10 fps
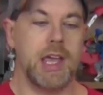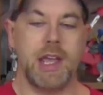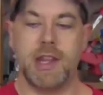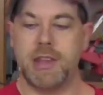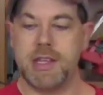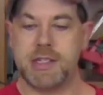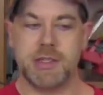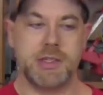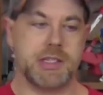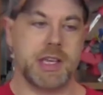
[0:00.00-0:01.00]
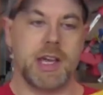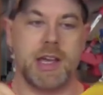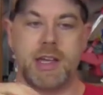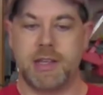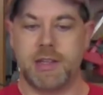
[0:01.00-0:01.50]
and this is
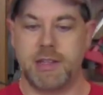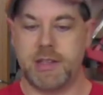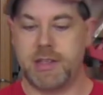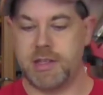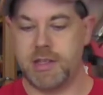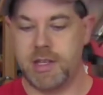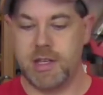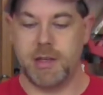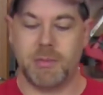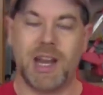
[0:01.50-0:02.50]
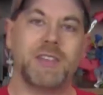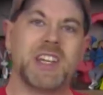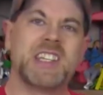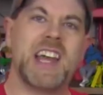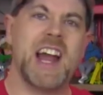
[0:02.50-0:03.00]
kind of
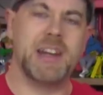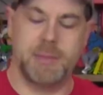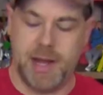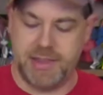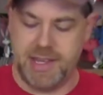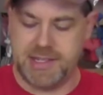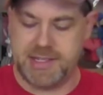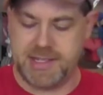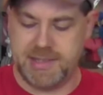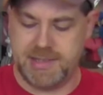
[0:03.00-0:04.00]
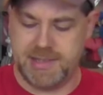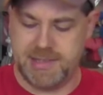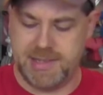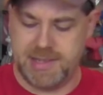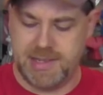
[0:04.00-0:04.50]
excited about this,
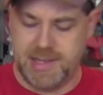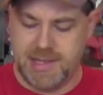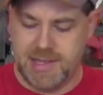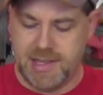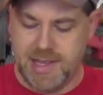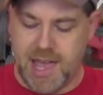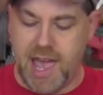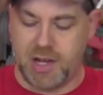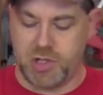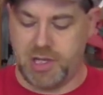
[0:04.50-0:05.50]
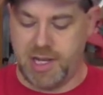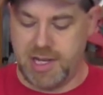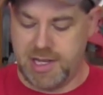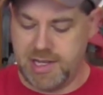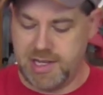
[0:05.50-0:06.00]
actually,
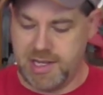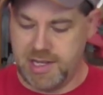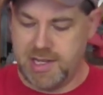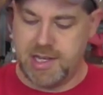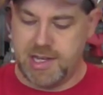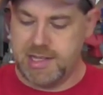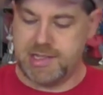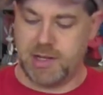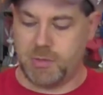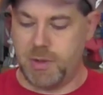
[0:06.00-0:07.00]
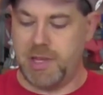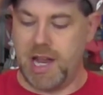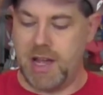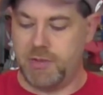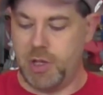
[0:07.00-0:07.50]
as I rip the
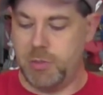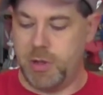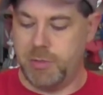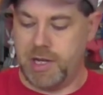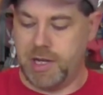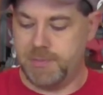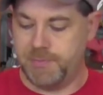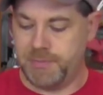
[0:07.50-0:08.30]
envelope open here.